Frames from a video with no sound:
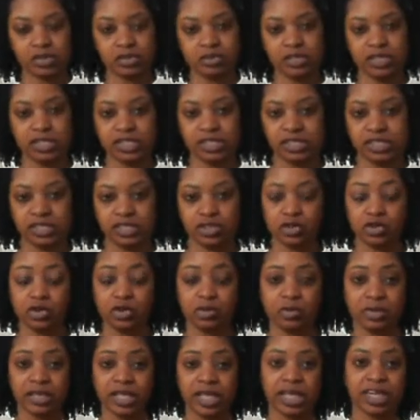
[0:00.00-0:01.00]
So this is an
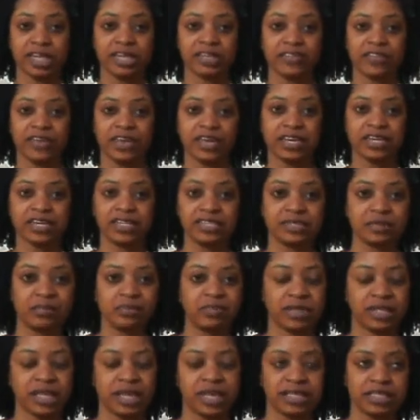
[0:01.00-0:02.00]
herbal henna that is a
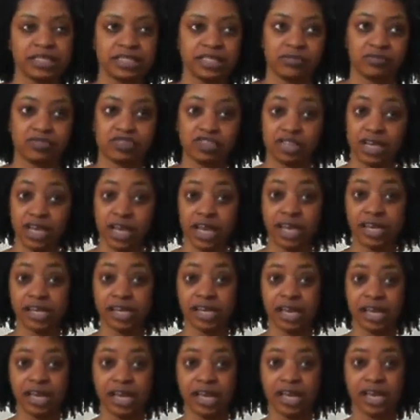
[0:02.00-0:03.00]
blend of
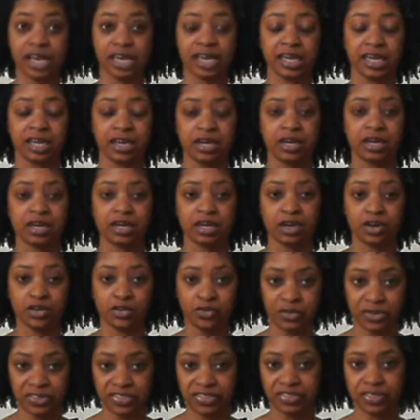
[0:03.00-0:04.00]
shikakai,
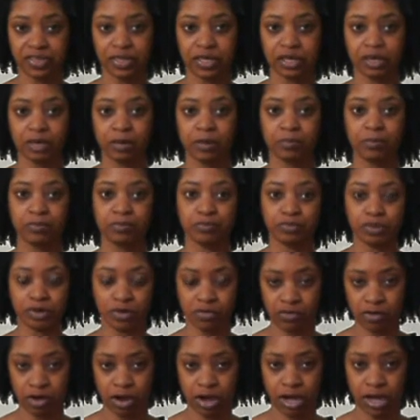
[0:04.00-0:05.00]
aretha,
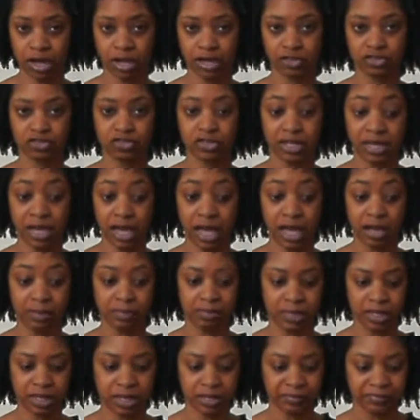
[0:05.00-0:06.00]
Bhringraj, and
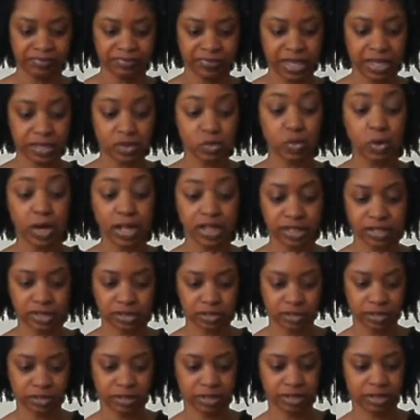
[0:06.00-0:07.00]
Amla, as well as
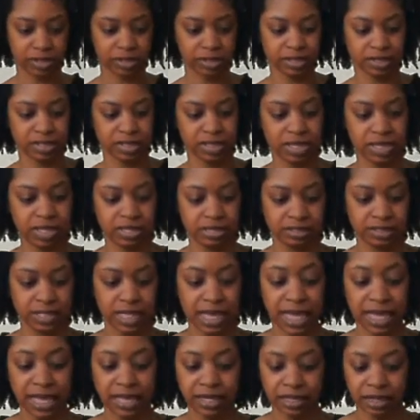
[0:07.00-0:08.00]

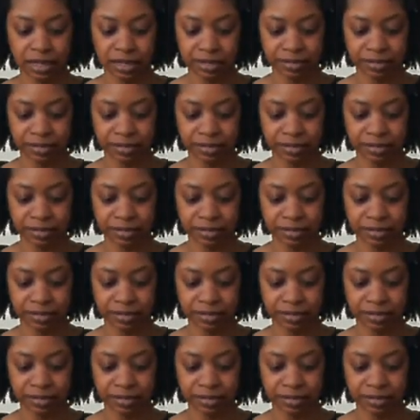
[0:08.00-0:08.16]
henna.